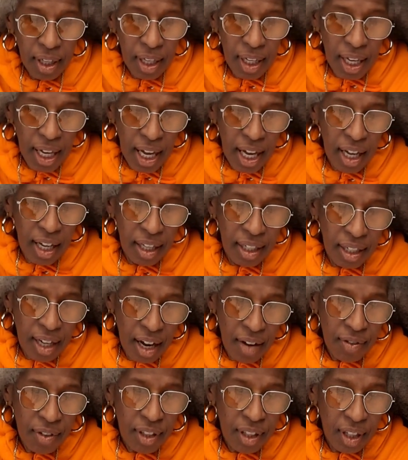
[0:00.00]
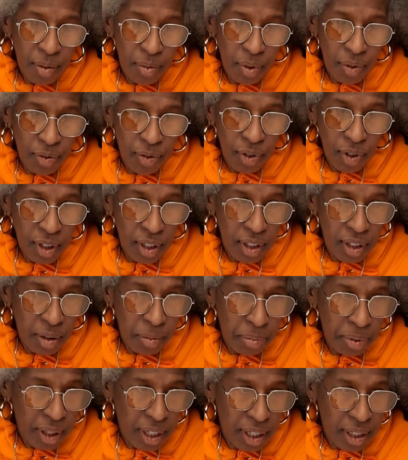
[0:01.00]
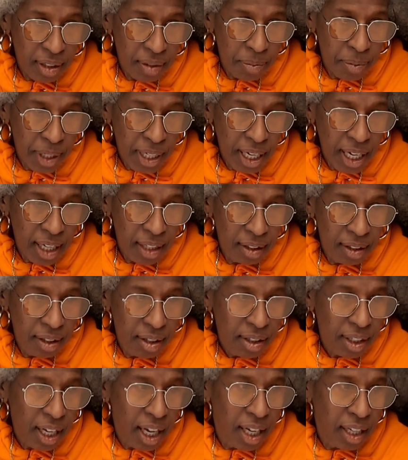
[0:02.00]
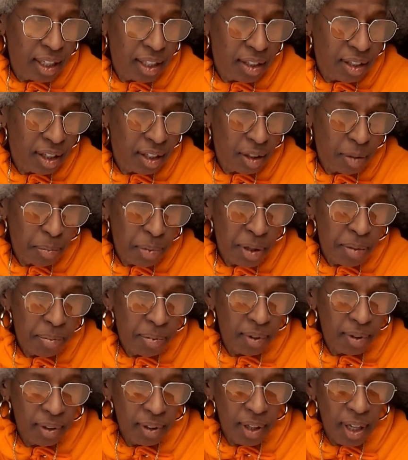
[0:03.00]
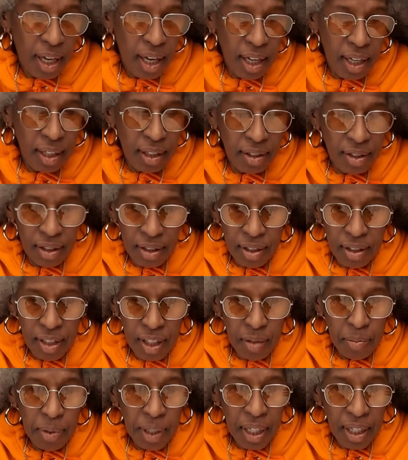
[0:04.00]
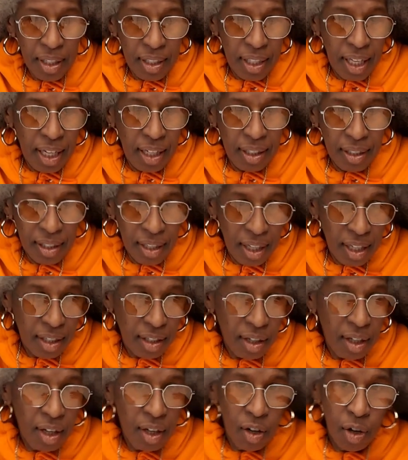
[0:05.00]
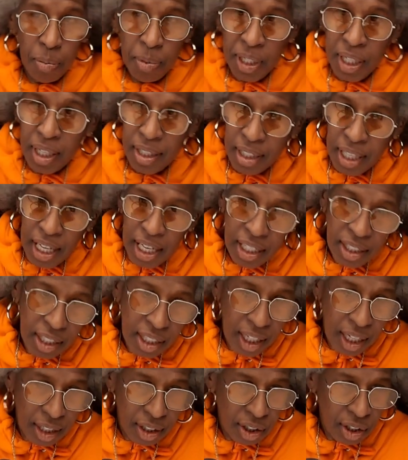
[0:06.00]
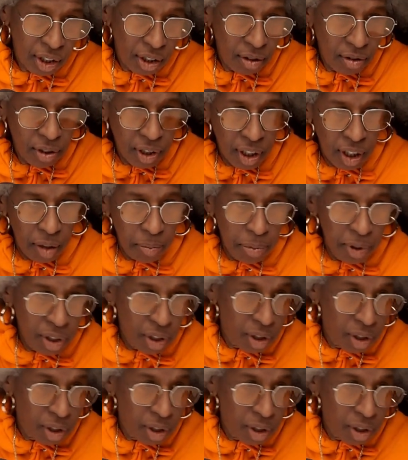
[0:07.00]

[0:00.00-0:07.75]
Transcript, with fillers: and everything will fall into place. We can't look at each other, people, and just see because they exist mm-hmm. or because mm-hmm. Angie got a show, she's gonna put you